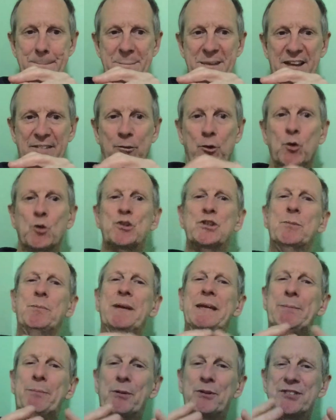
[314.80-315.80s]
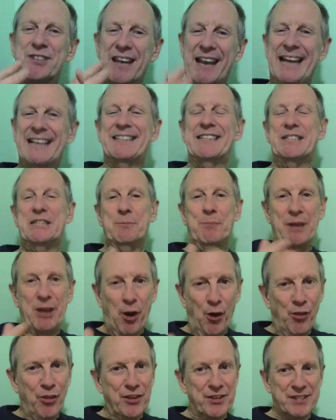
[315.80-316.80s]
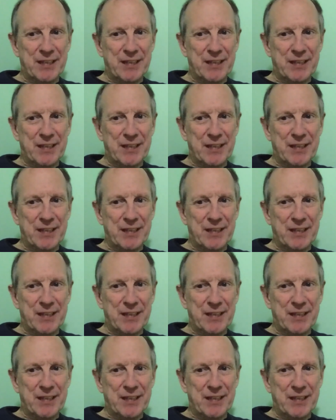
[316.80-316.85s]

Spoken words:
Of course, the people selected to be on the